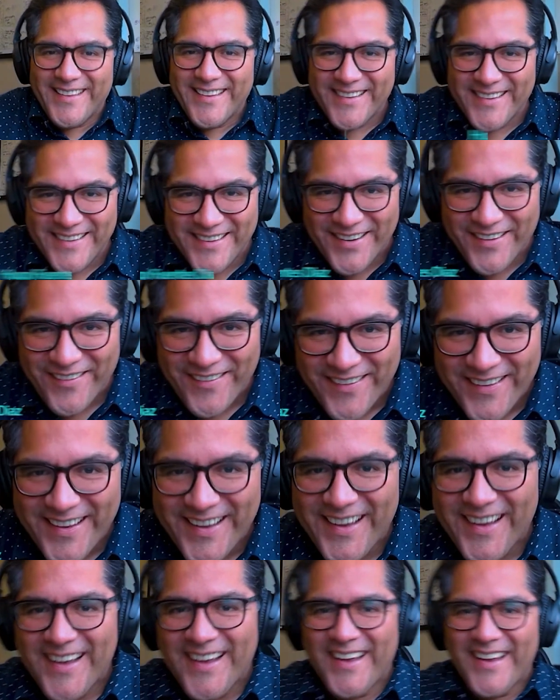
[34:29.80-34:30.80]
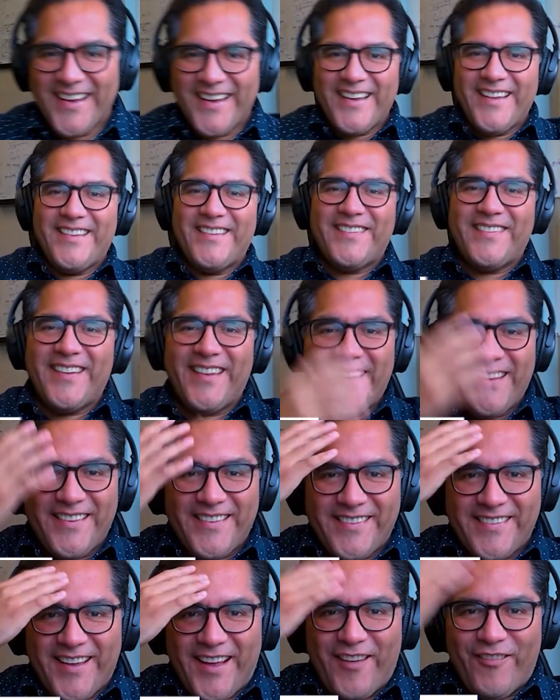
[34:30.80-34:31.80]
you know,
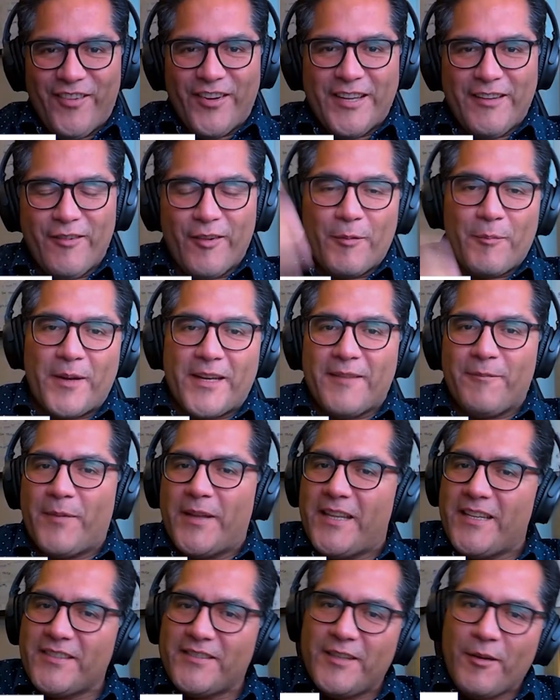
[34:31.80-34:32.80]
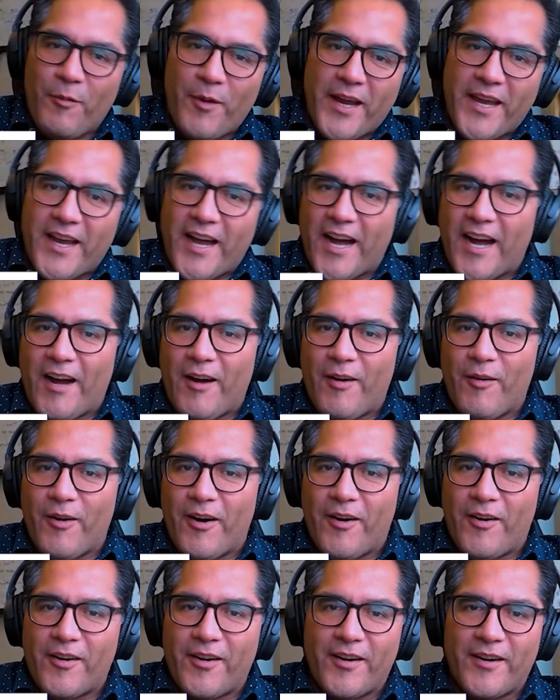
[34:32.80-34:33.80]
it's unbelievable. But it's the way how
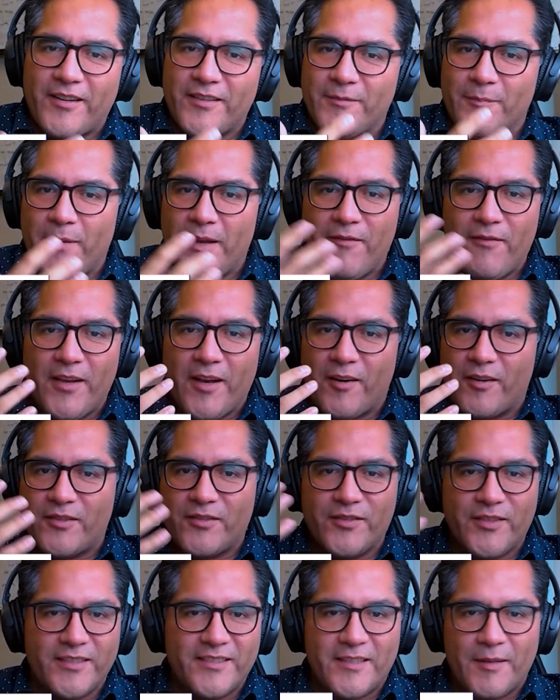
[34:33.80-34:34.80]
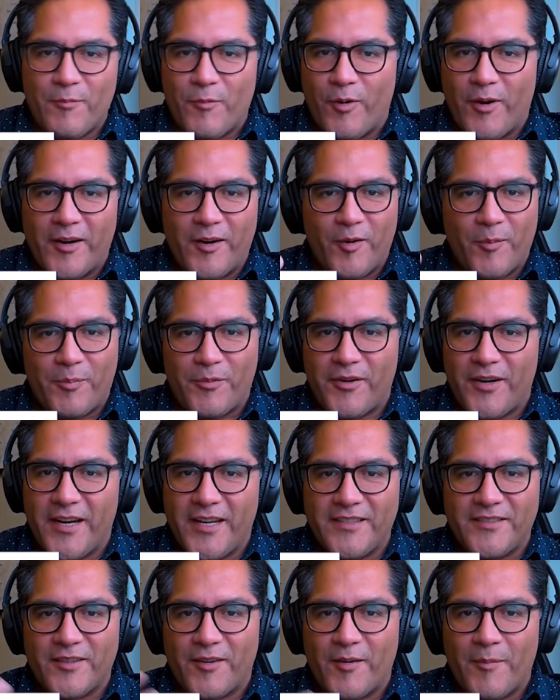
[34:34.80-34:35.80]
our system one
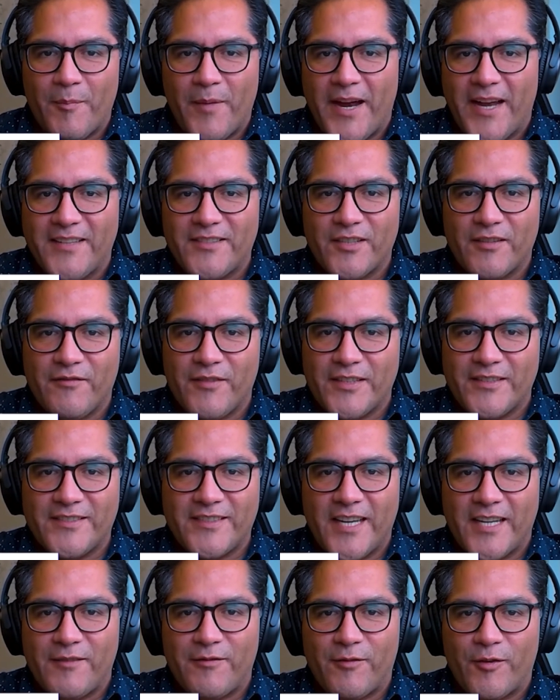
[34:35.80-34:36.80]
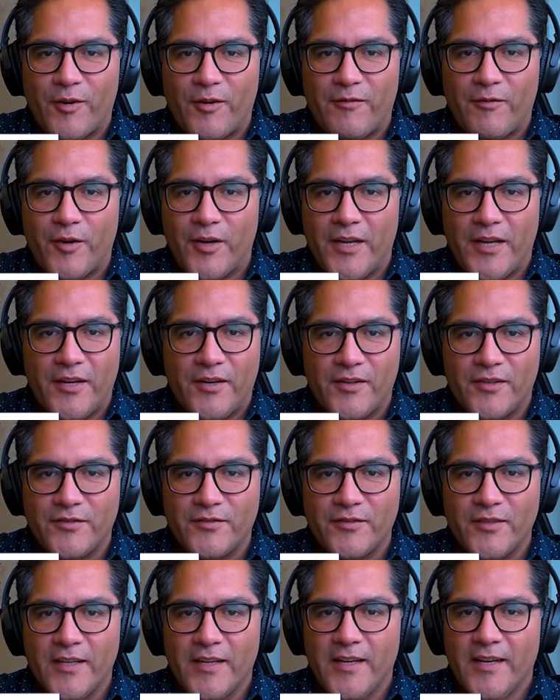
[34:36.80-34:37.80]
operates. Our minds have been set for
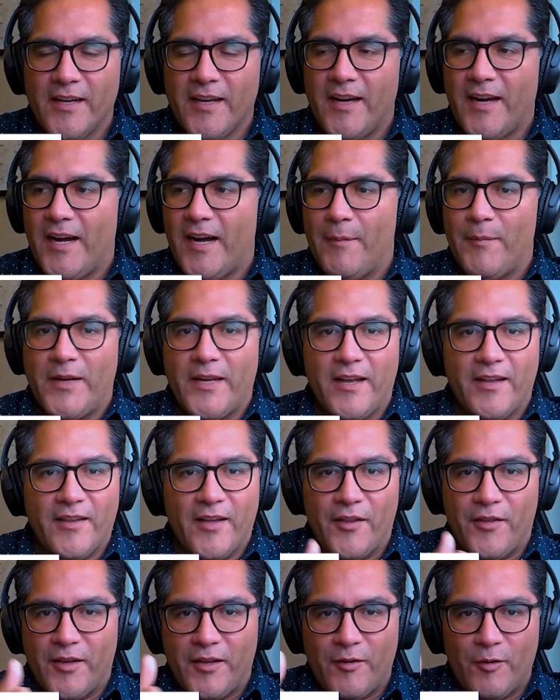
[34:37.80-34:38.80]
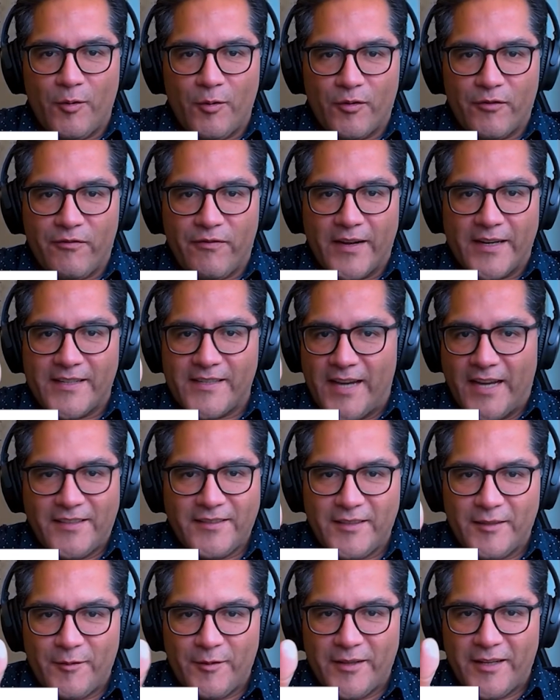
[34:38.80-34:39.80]
years. I mean, I think you look
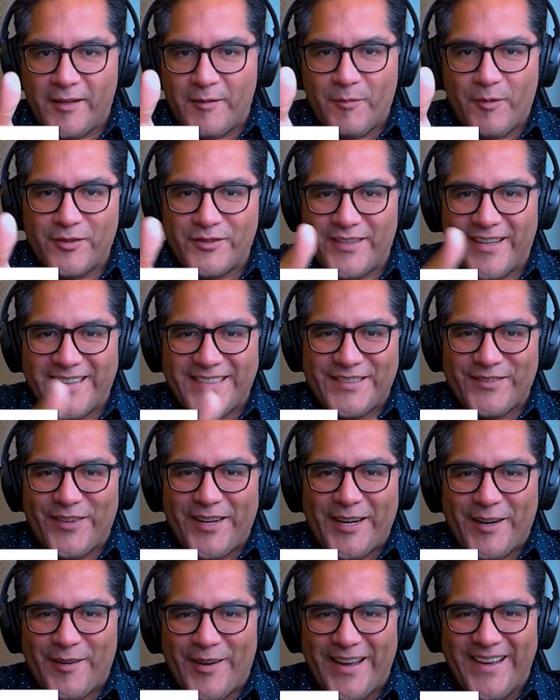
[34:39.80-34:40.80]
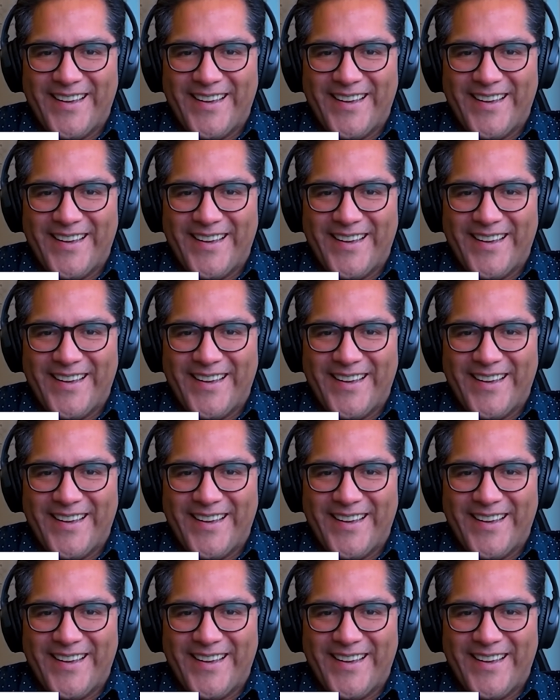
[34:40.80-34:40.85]
fantastic with that mustache, by the way.